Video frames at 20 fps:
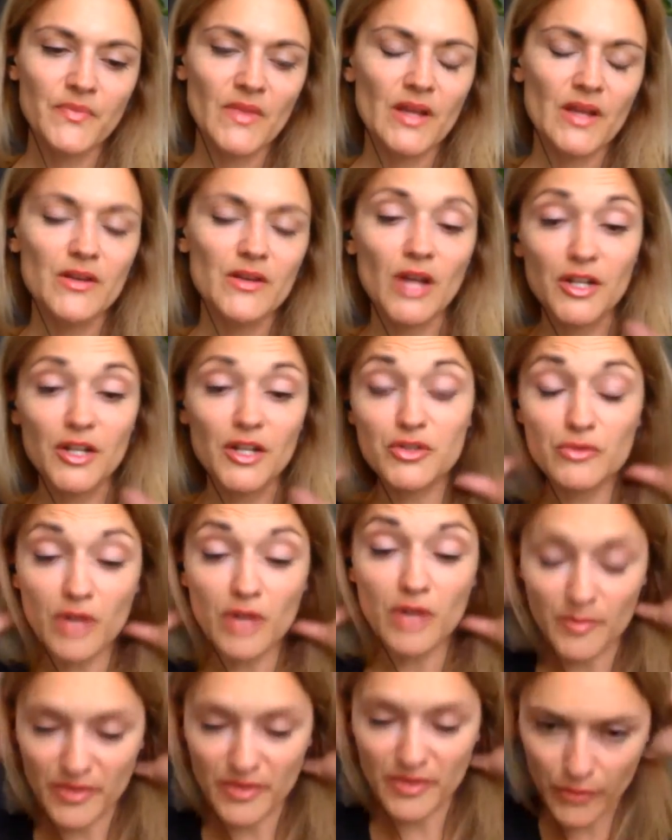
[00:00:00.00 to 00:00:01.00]
Not too
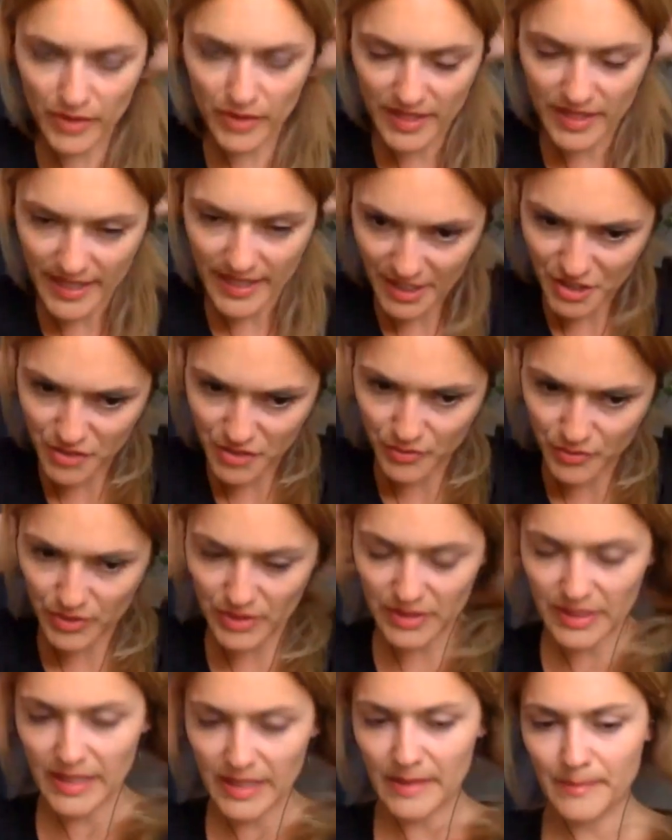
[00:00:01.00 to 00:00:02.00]
long before the
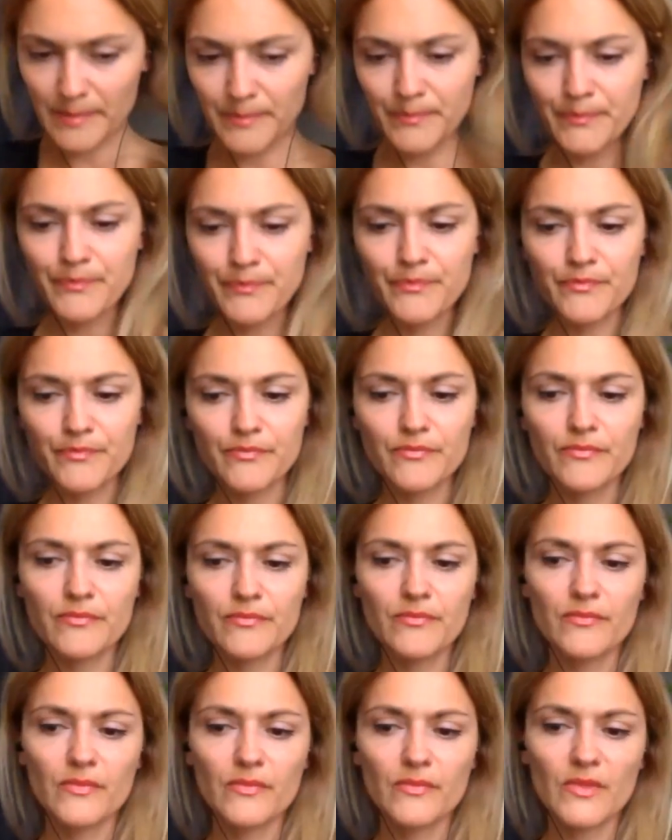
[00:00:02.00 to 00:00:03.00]
actual
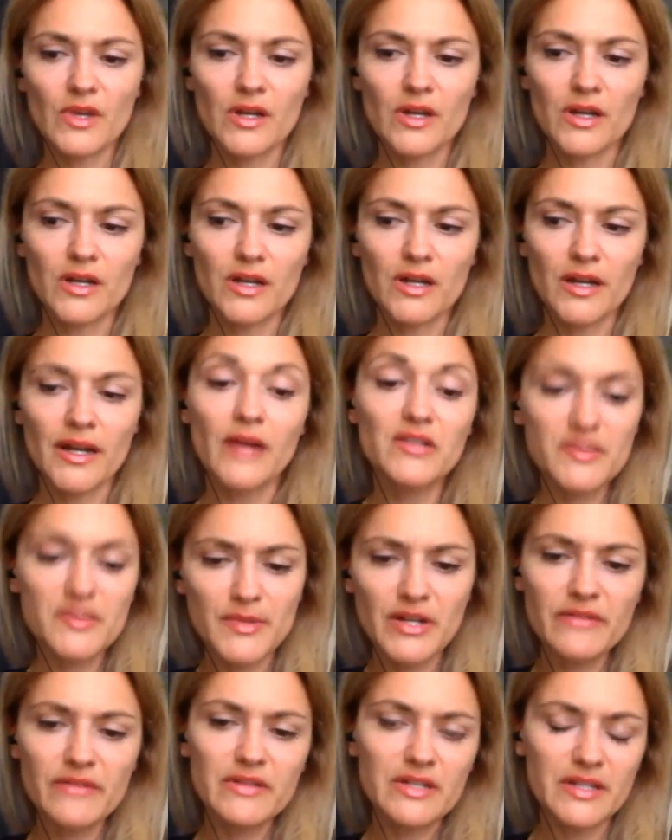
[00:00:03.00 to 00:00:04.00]

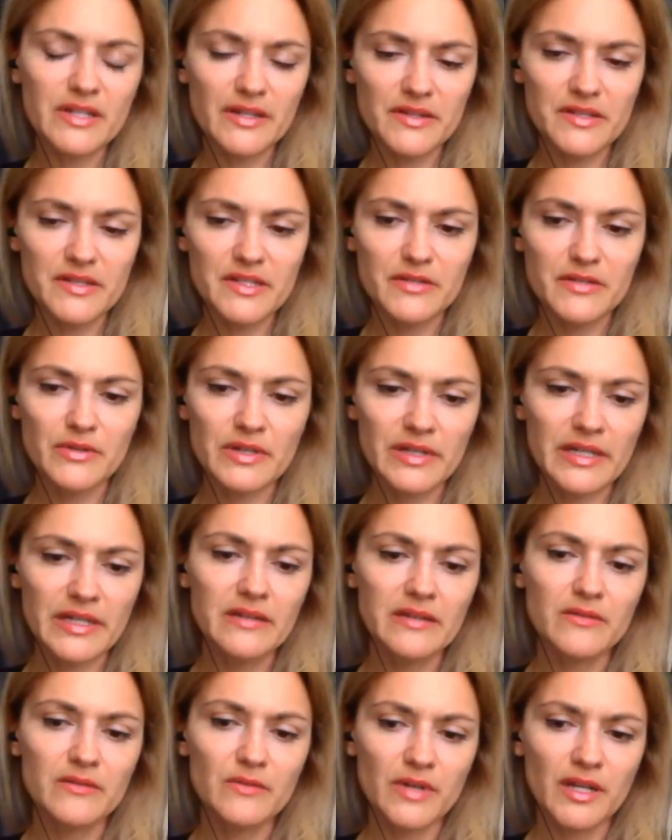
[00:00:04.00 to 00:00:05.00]
announcement of the DLC,
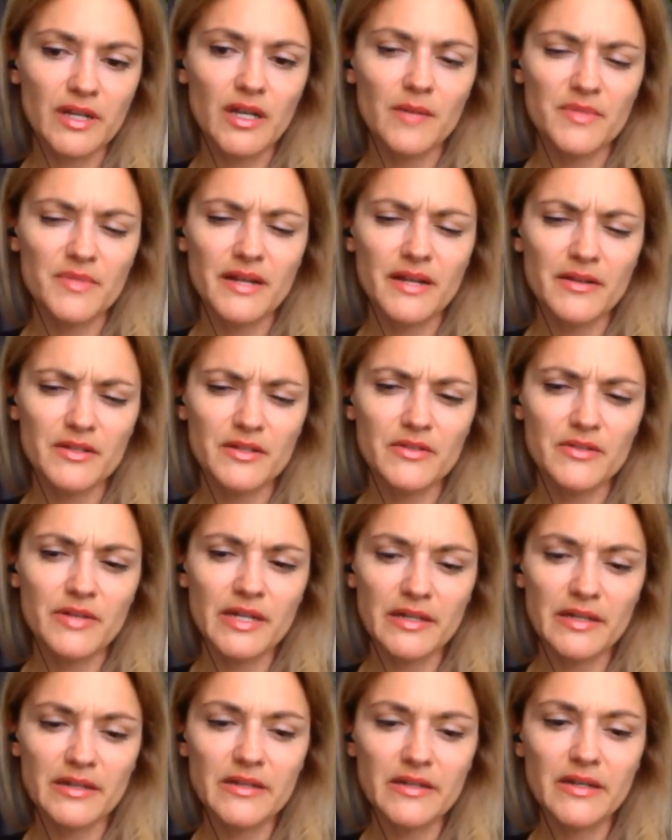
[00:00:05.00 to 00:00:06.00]
really, when it comes down to
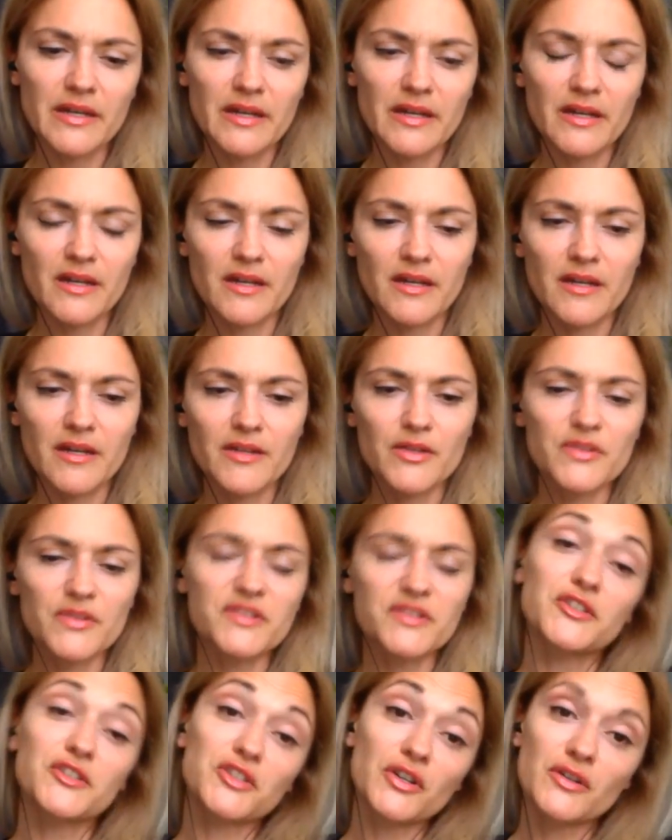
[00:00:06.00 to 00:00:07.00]
it. The
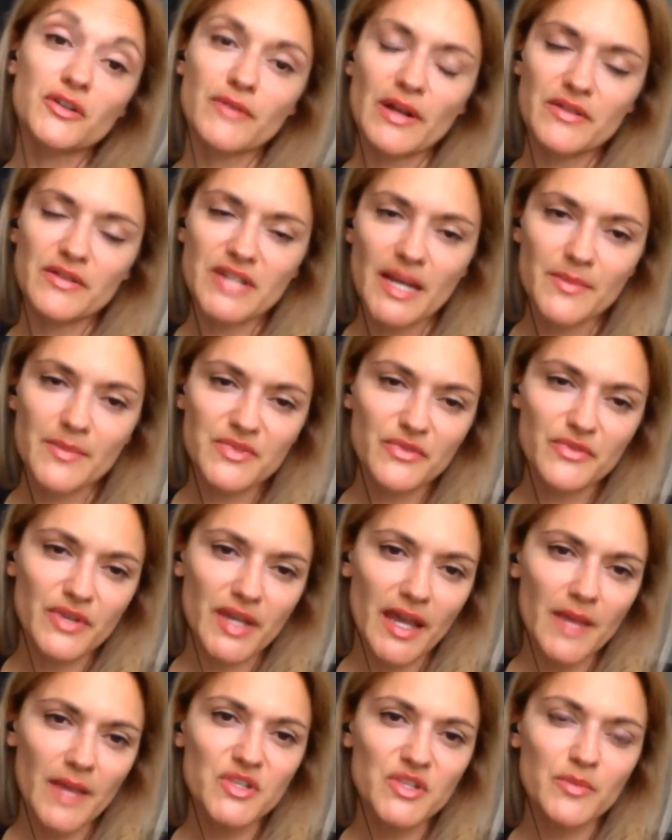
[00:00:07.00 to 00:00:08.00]
turnaround times for games are